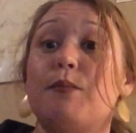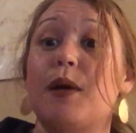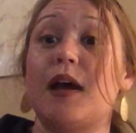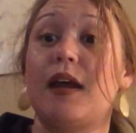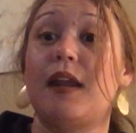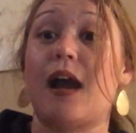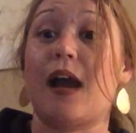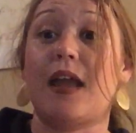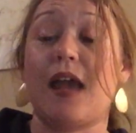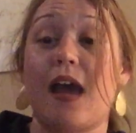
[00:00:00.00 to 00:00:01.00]
but
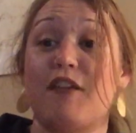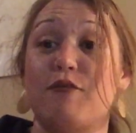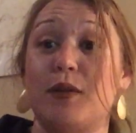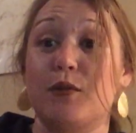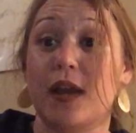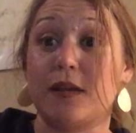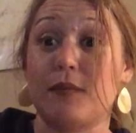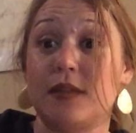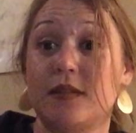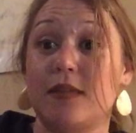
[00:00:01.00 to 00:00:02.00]
I have been
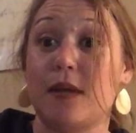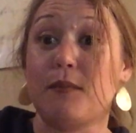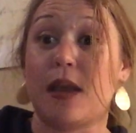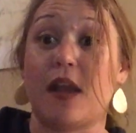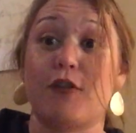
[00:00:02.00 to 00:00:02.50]
recommended them by